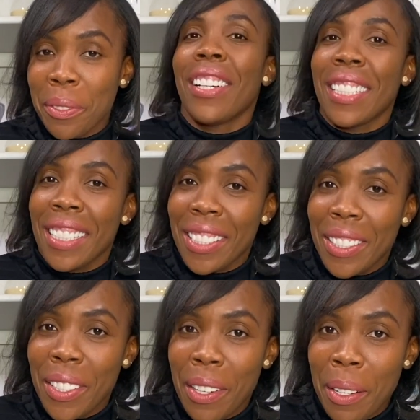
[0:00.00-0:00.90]
on
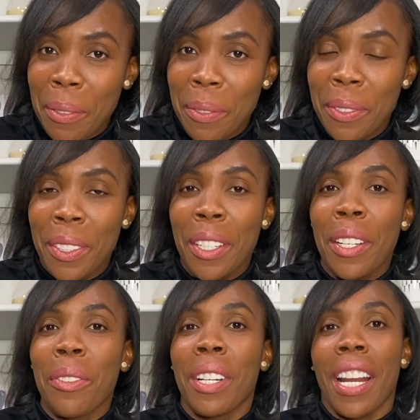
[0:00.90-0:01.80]
Instagram.
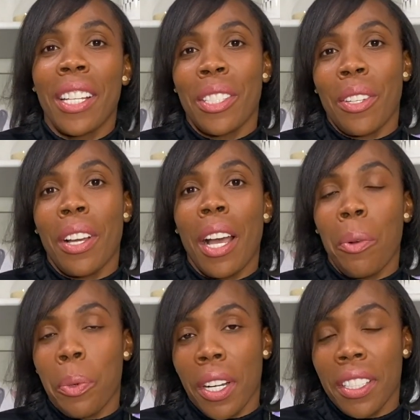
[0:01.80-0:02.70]
When I saw her
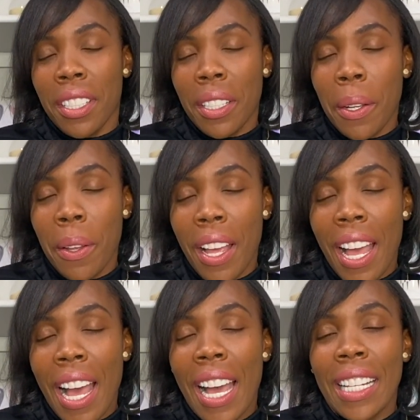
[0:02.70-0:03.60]
work,
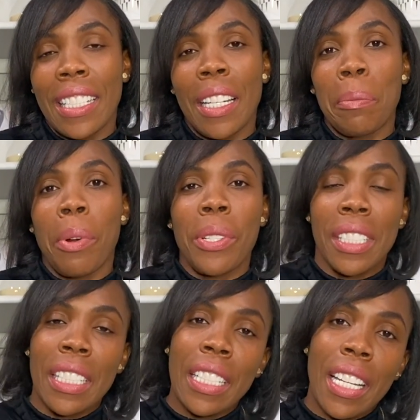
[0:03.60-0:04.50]
I then
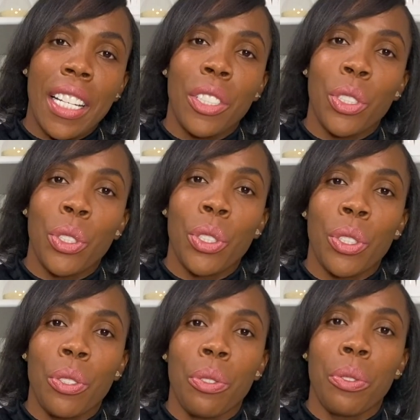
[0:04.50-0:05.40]
proceeded
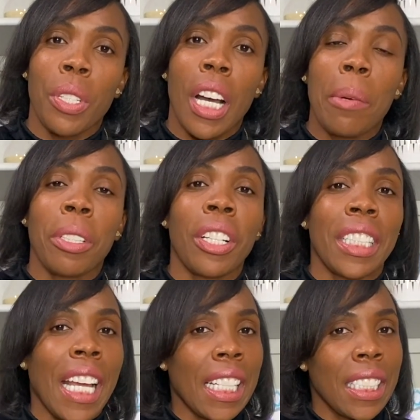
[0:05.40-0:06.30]
to
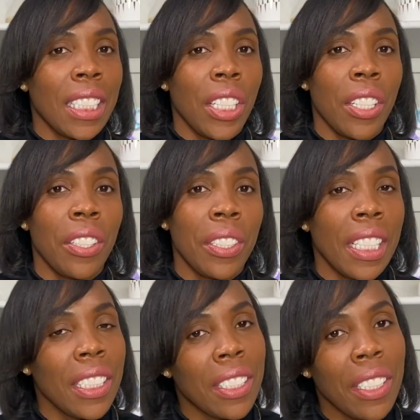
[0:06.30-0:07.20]
contacting her on
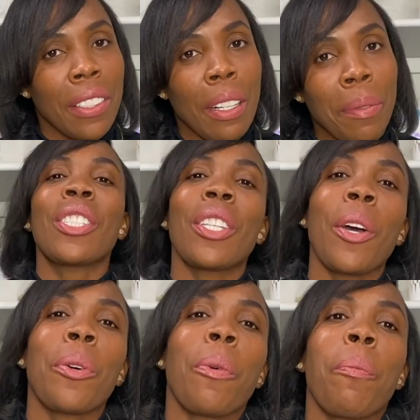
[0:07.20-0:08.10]
Instagram.
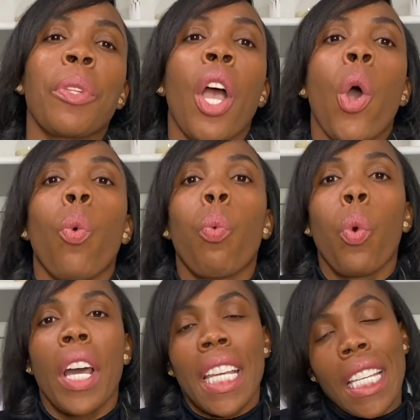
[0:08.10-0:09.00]
So,
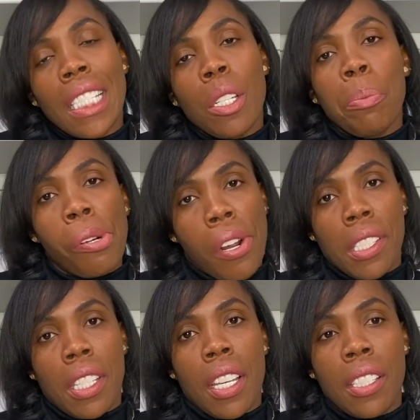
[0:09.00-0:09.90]
what is the
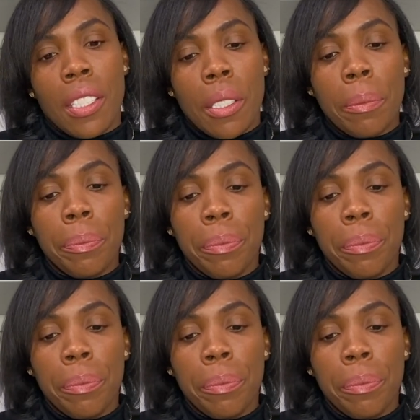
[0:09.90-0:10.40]
process?